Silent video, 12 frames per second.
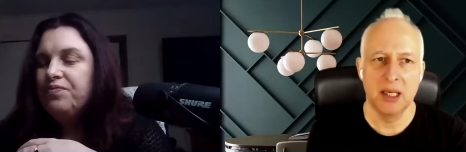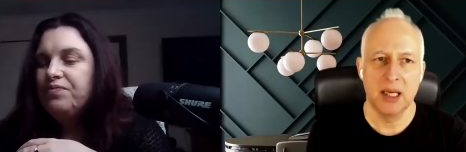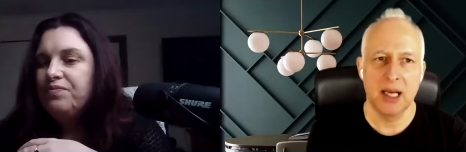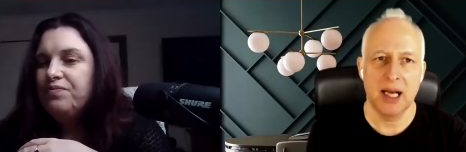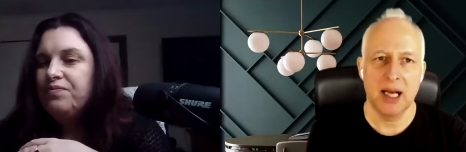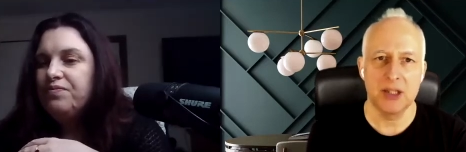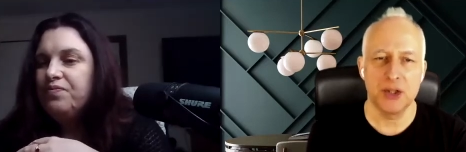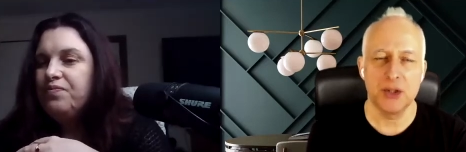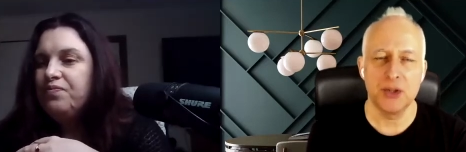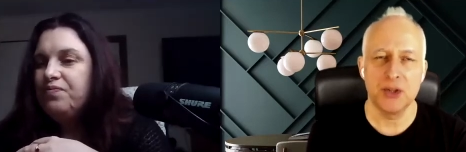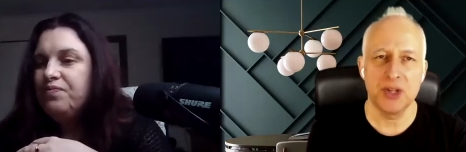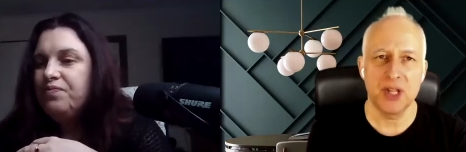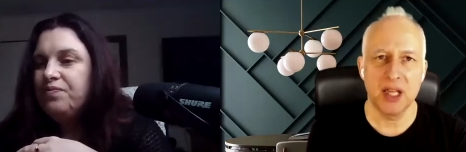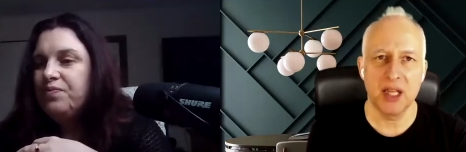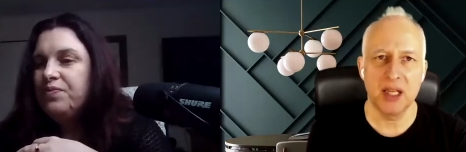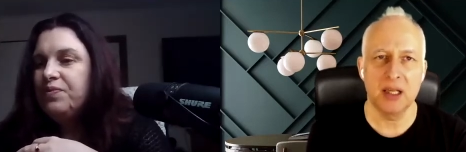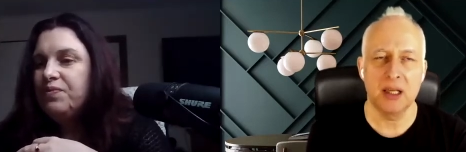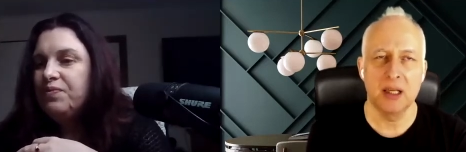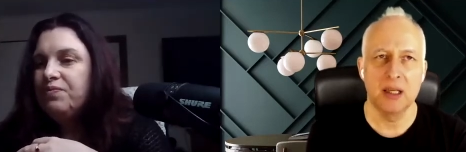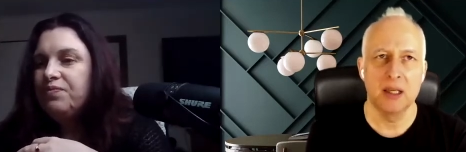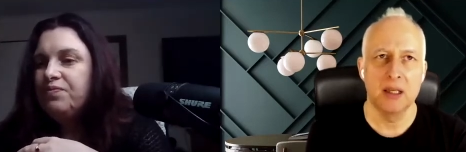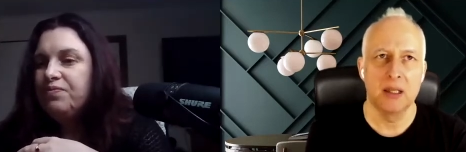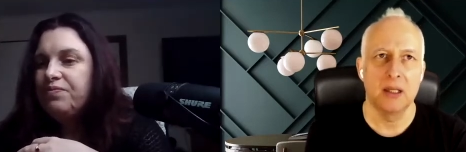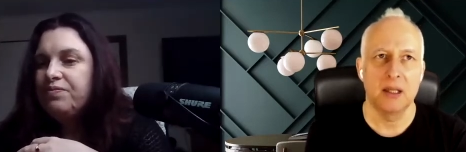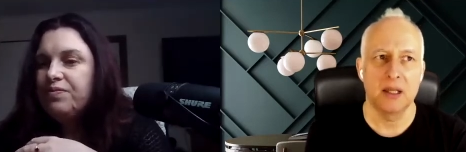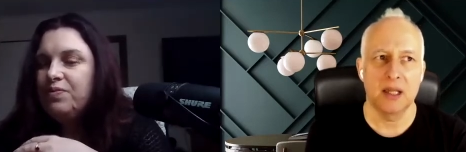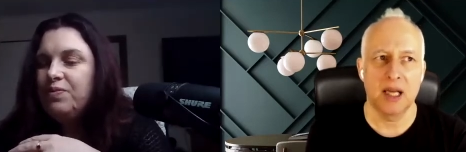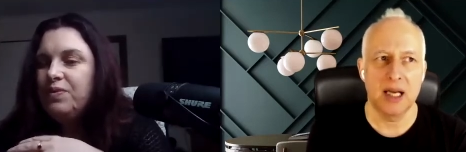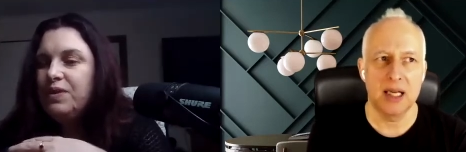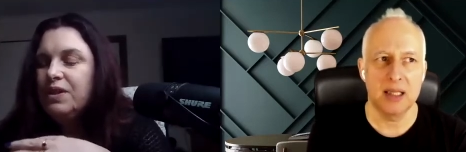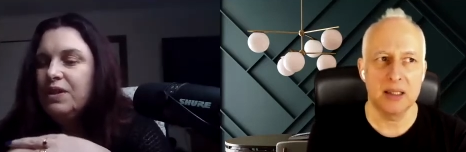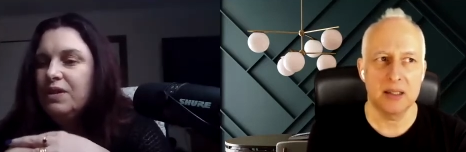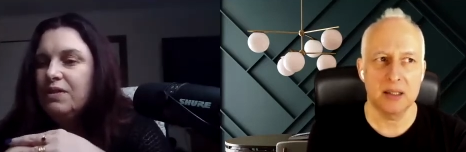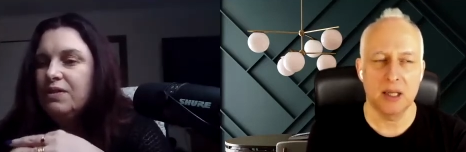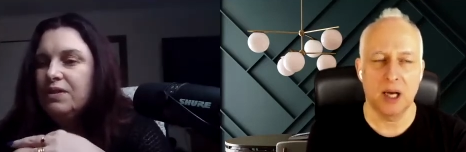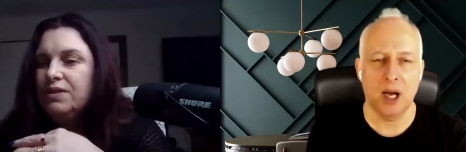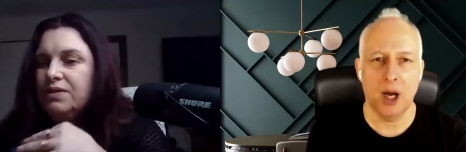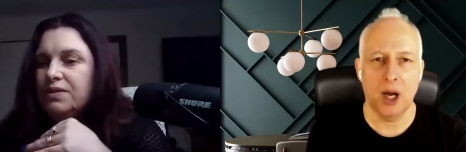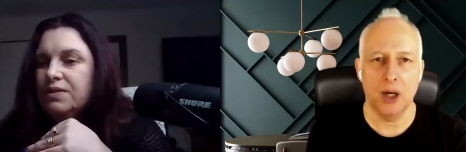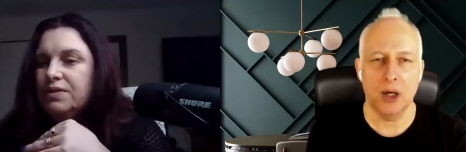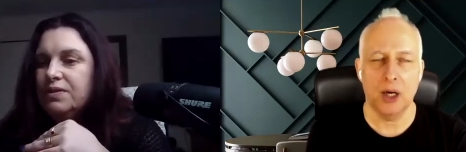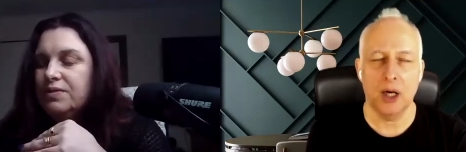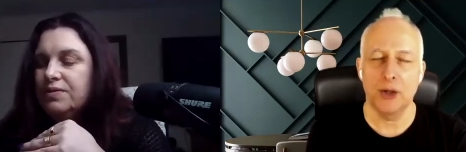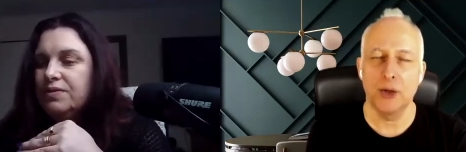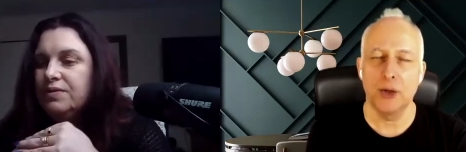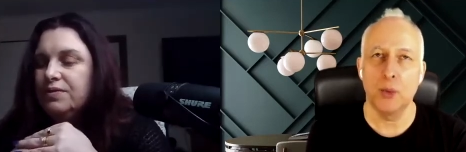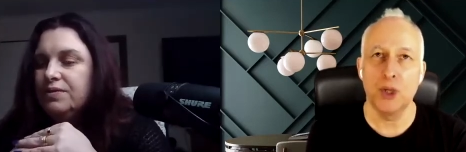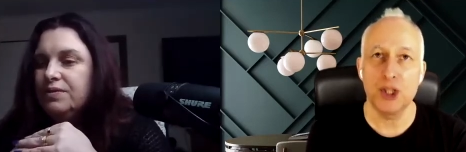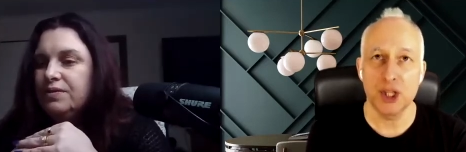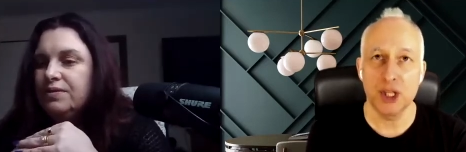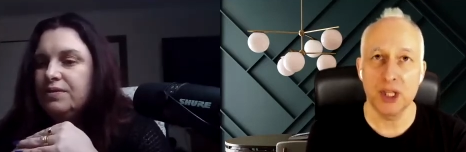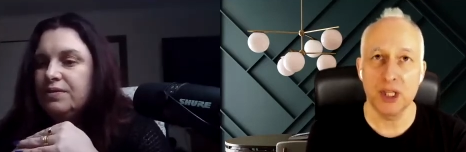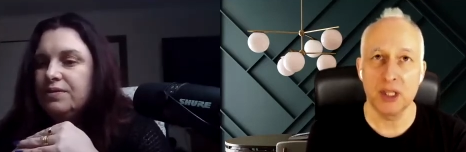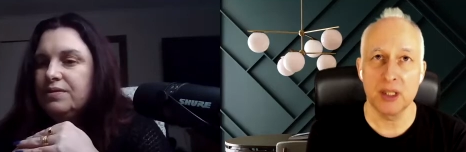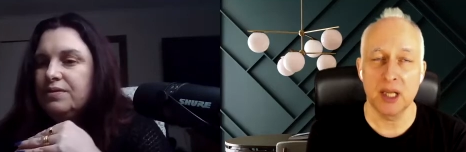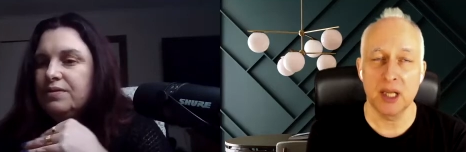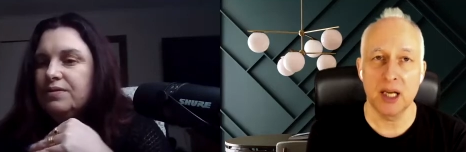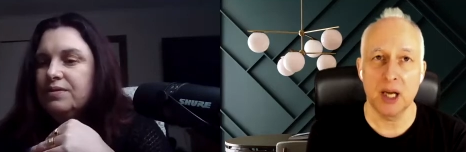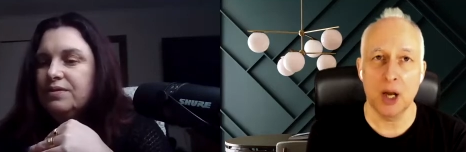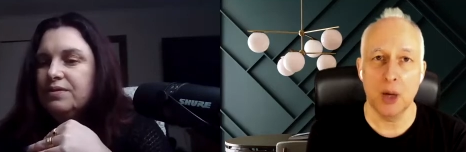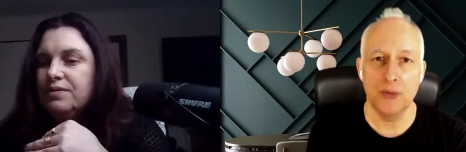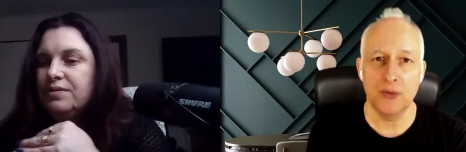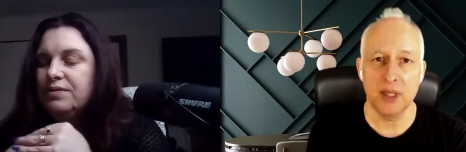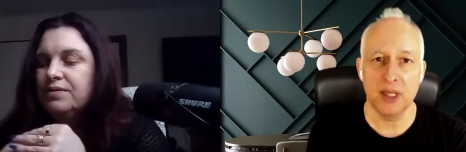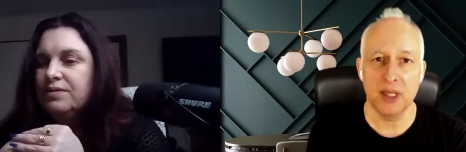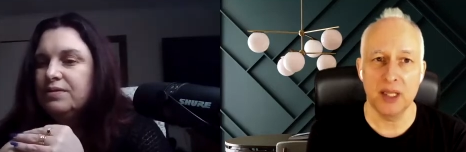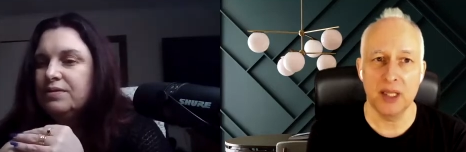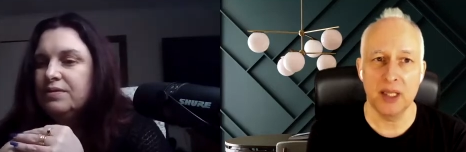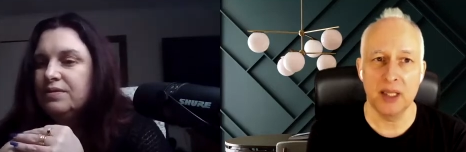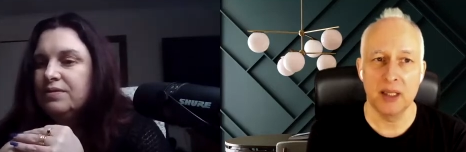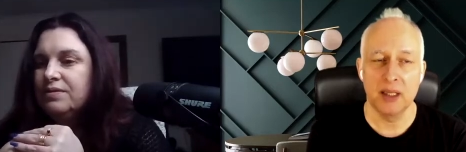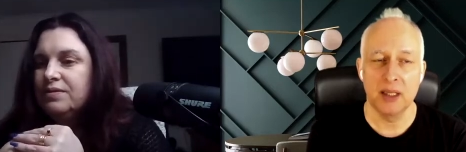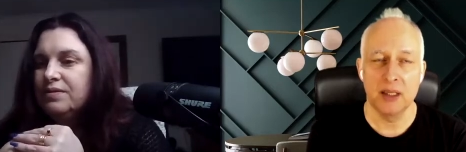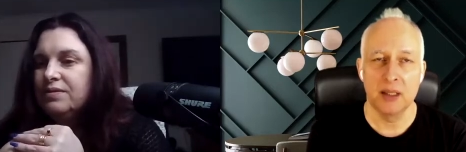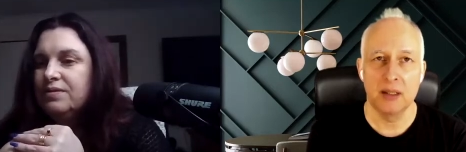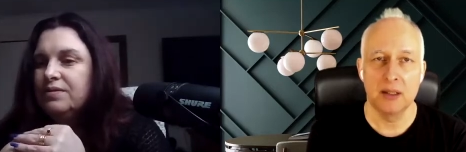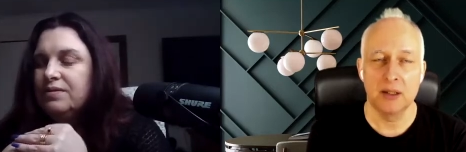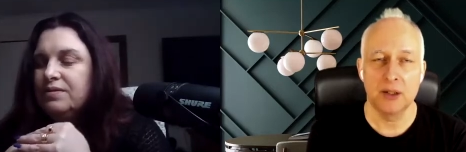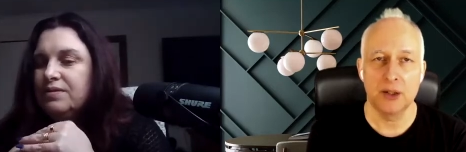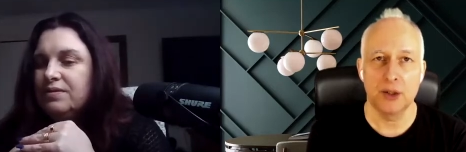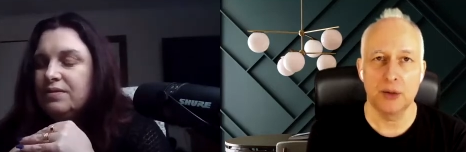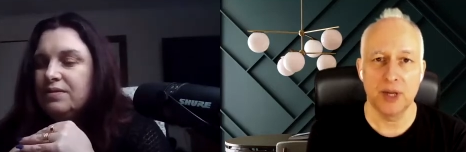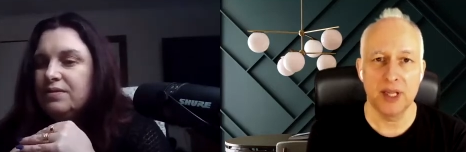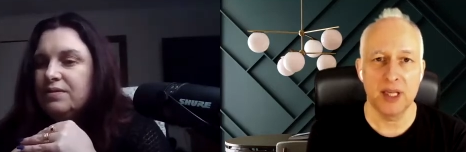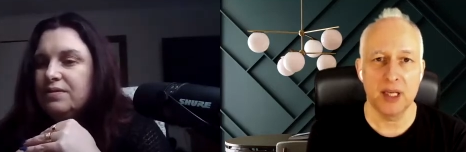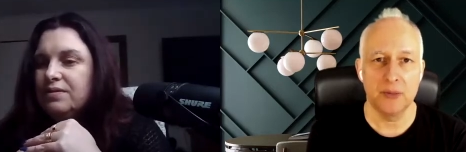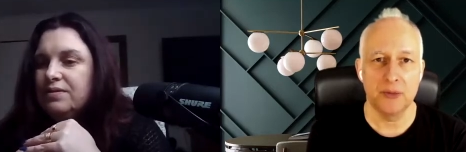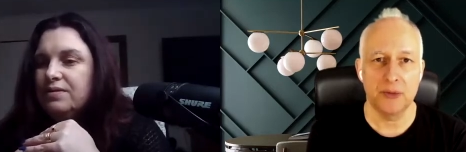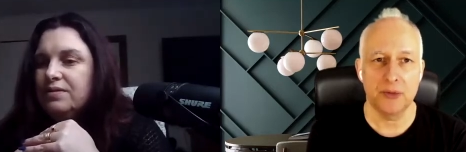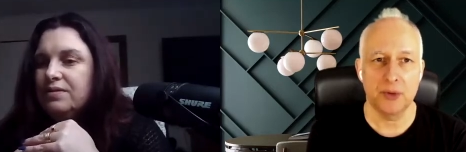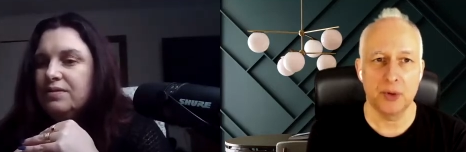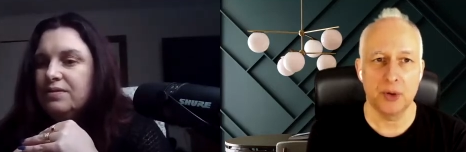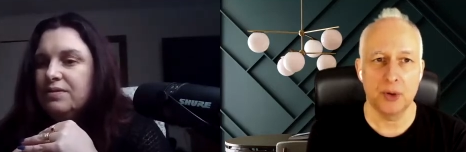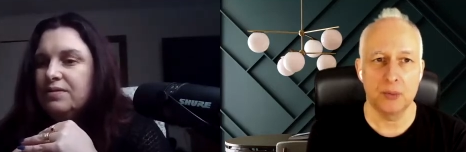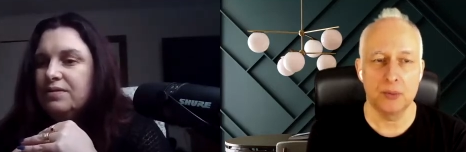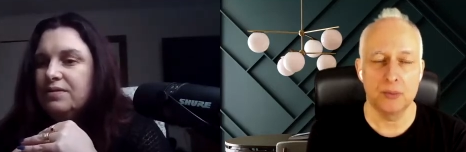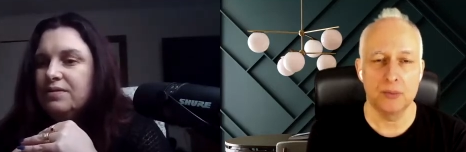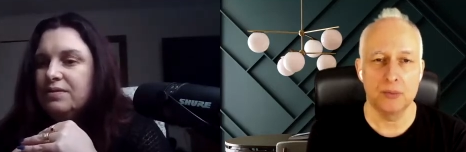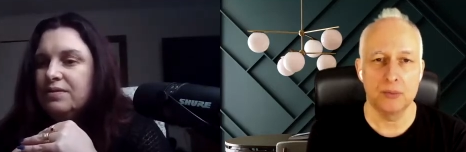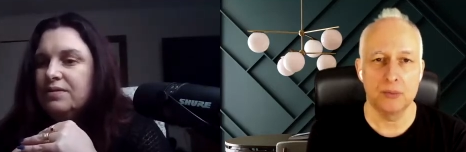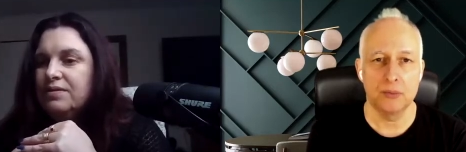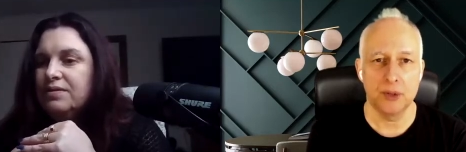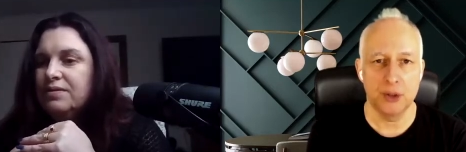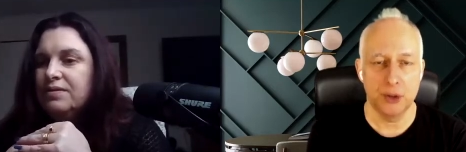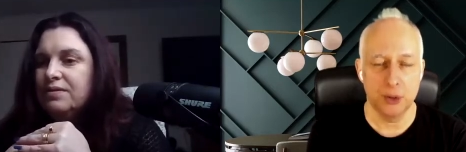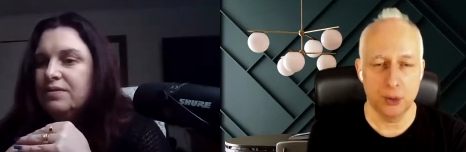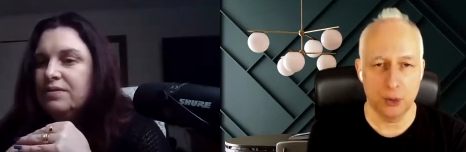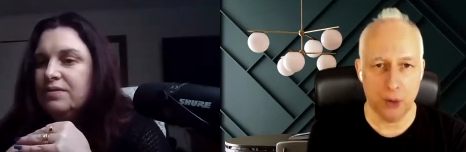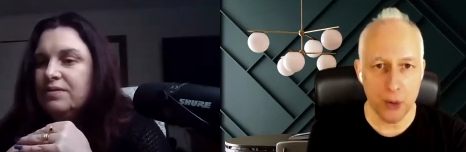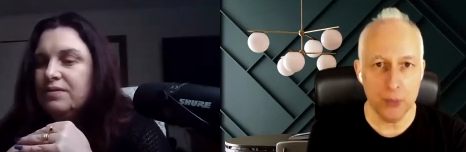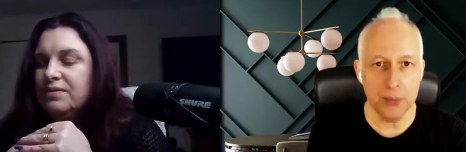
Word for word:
Speaker 1: And do you think that are you wishing that hopefully your income from your own